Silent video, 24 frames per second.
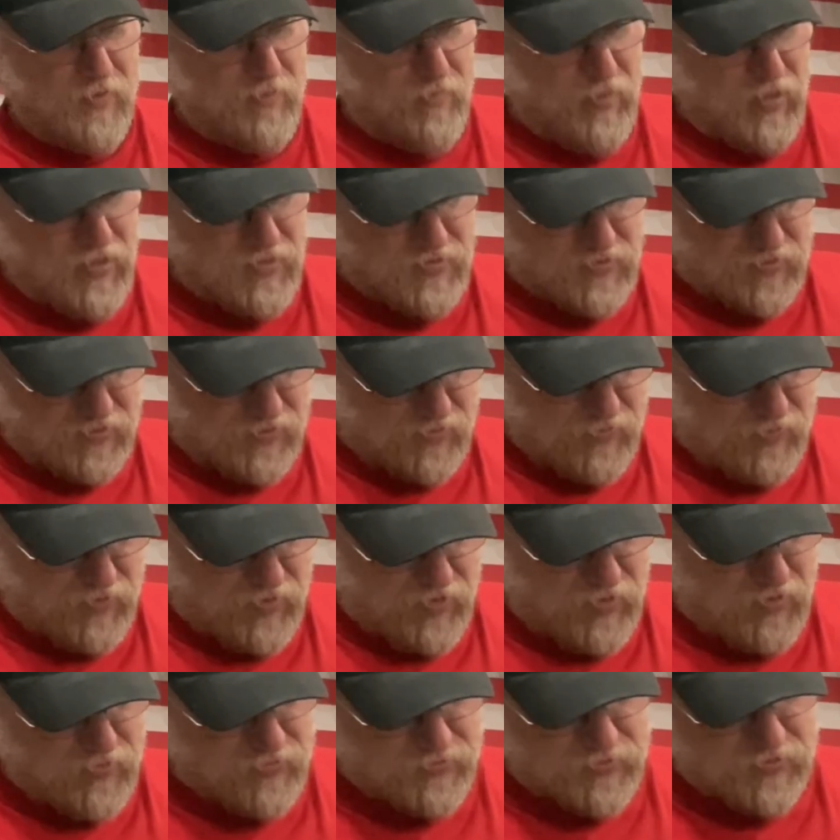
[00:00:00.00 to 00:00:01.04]
basically what
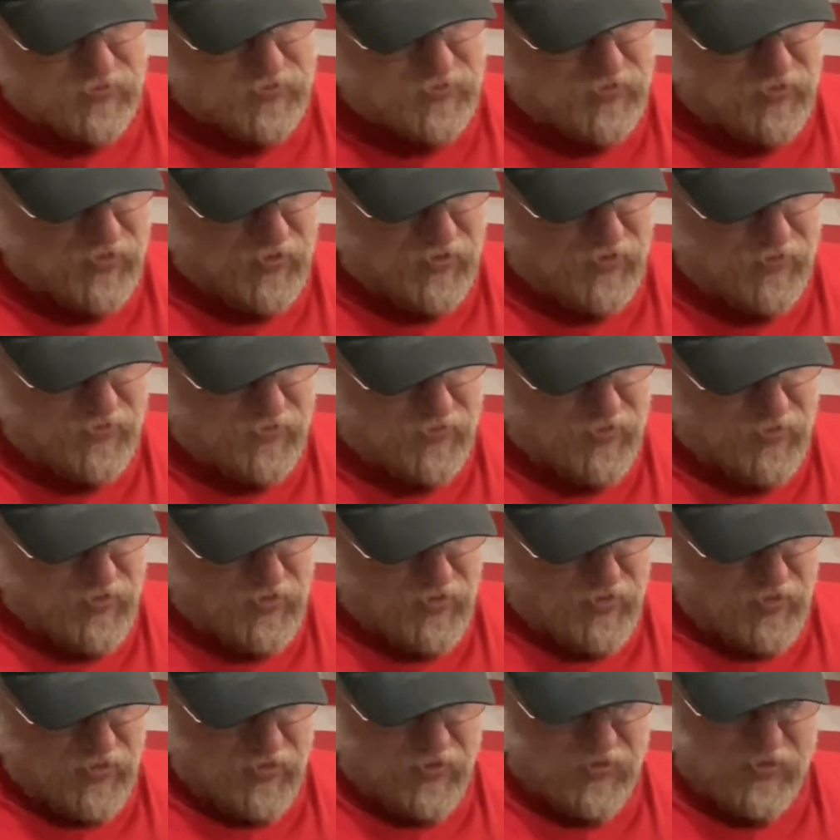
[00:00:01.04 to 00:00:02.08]
holds this together.
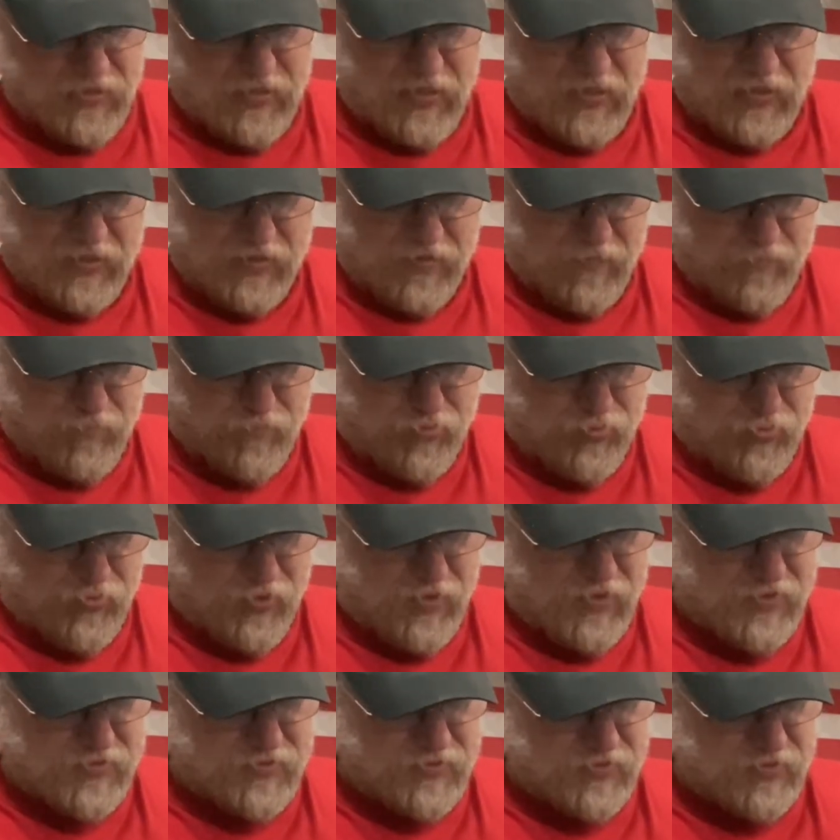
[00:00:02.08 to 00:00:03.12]
And you got to
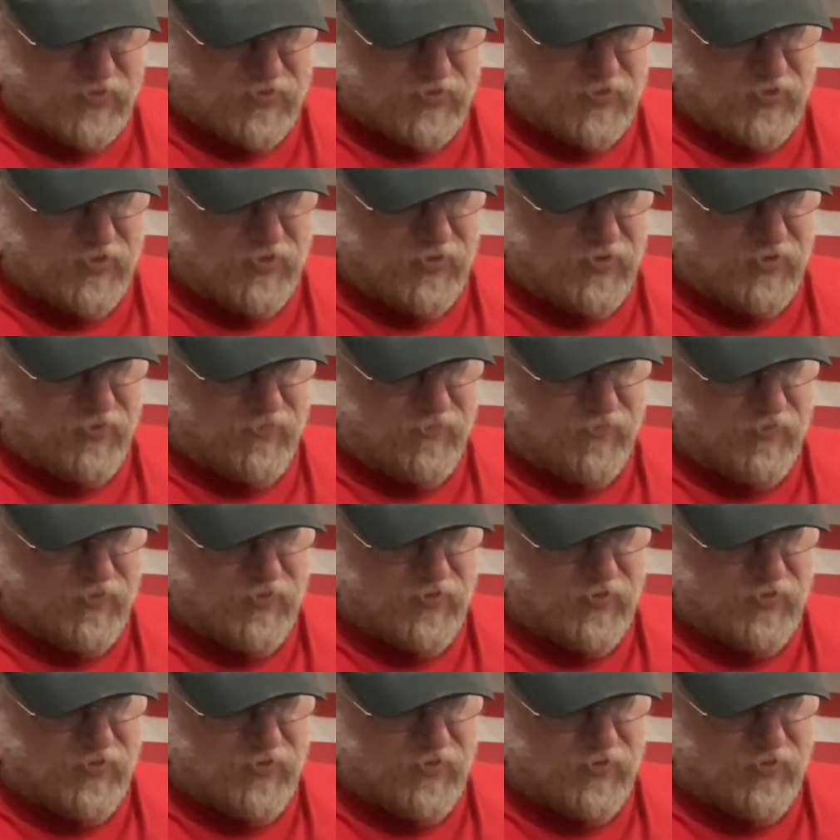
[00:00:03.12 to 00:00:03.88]
compress this enough